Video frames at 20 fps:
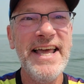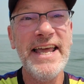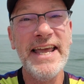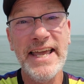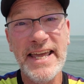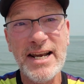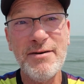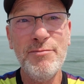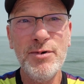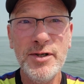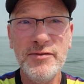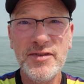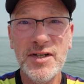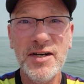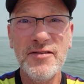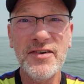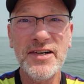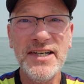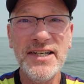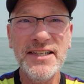And I moved
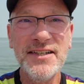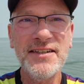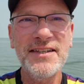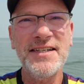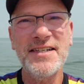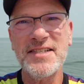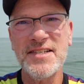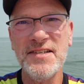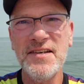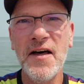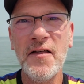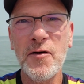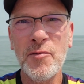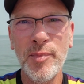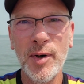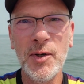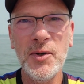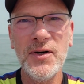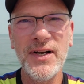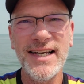over here because another
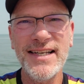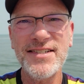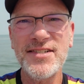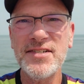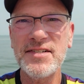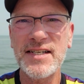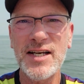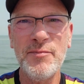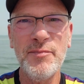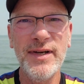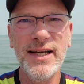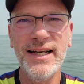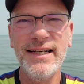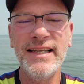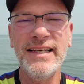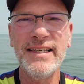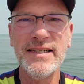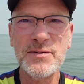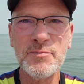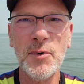boat had just come in
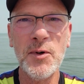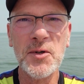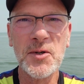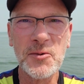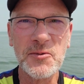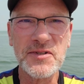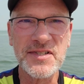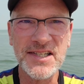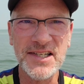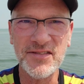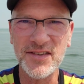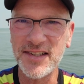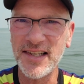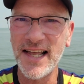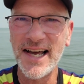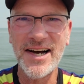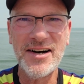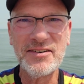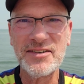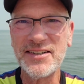and his motor was even
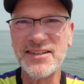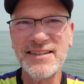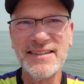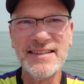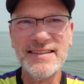louder.